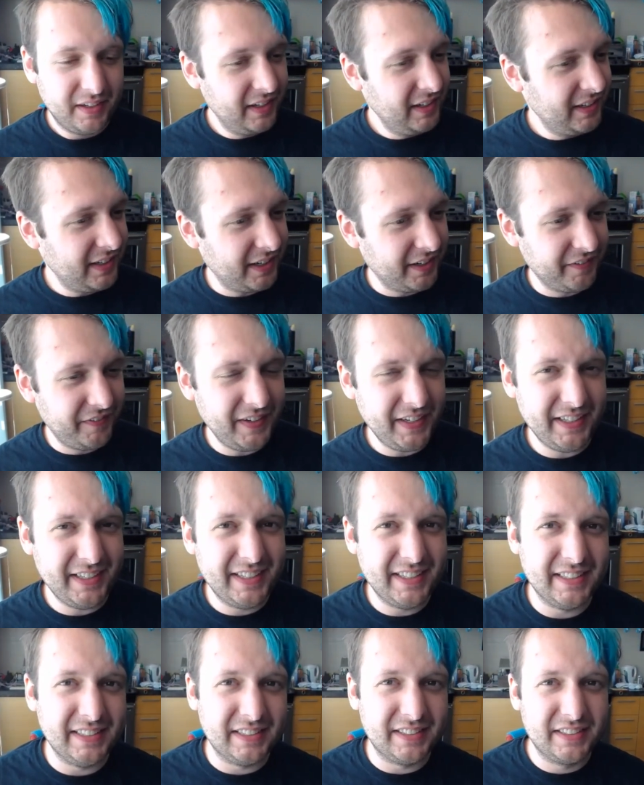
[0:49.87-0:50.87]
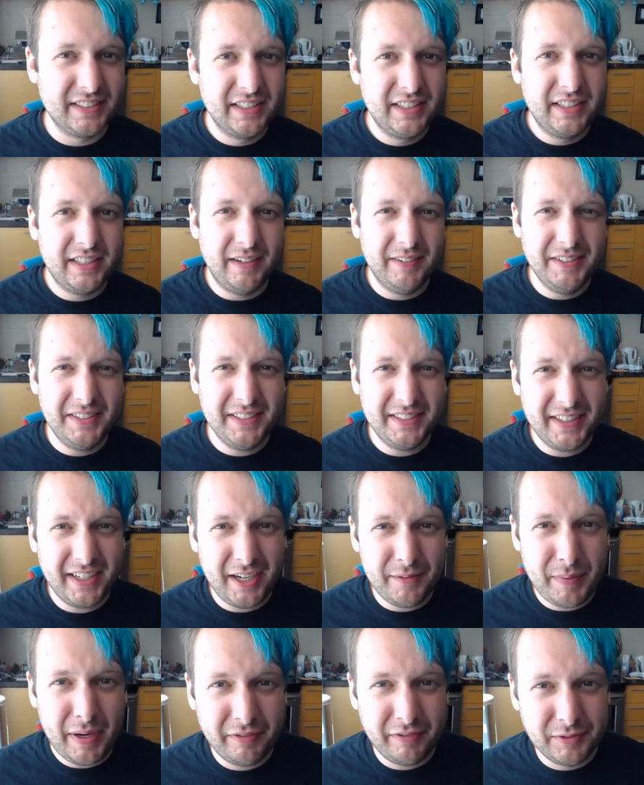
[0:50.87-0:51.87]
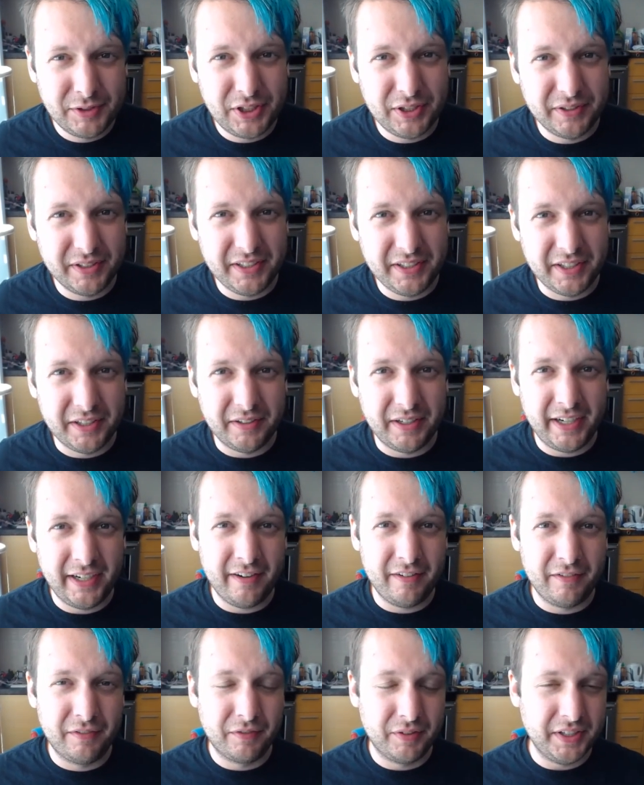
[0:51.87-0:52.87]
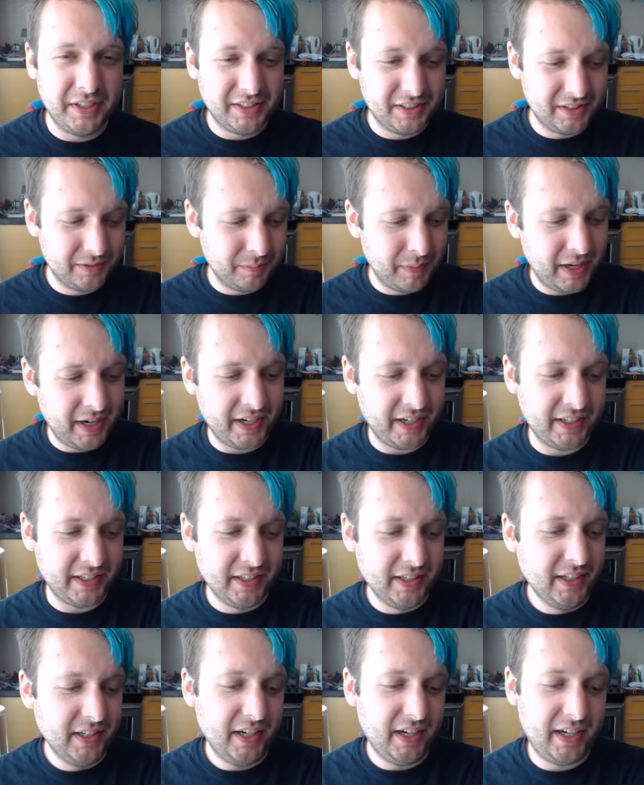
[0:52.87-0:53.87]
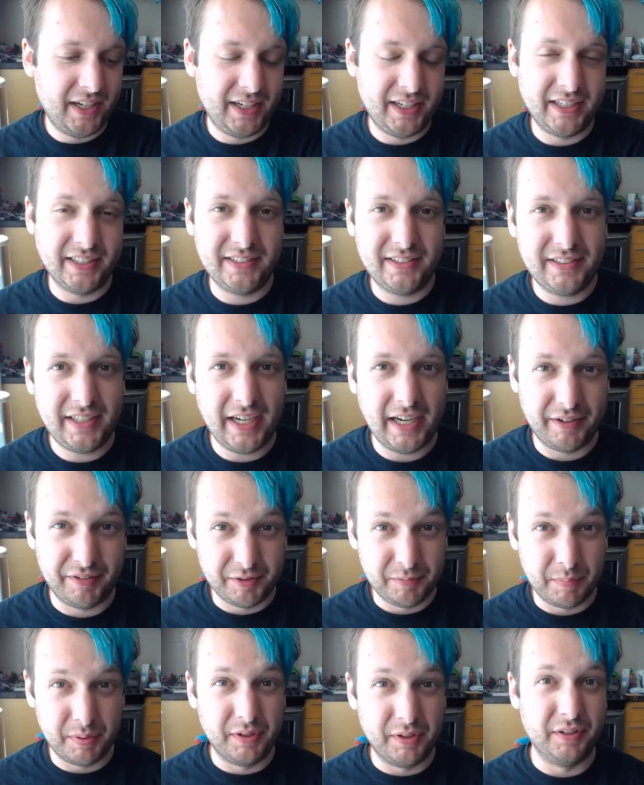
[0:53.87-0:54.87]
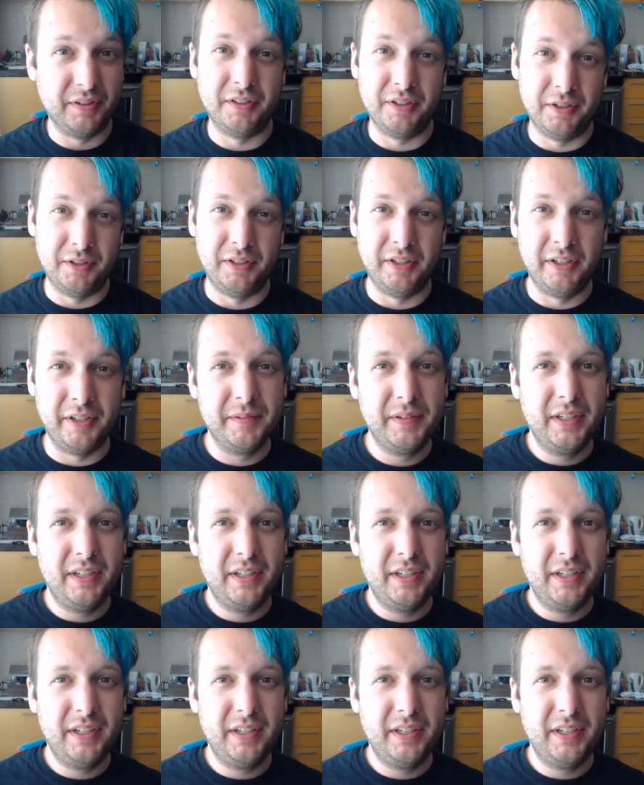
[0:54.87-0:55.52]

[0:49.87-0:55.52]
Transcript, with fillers: Now the thing is, ever since I got back from Tokyo, I have reached my uh, calorie burn goal,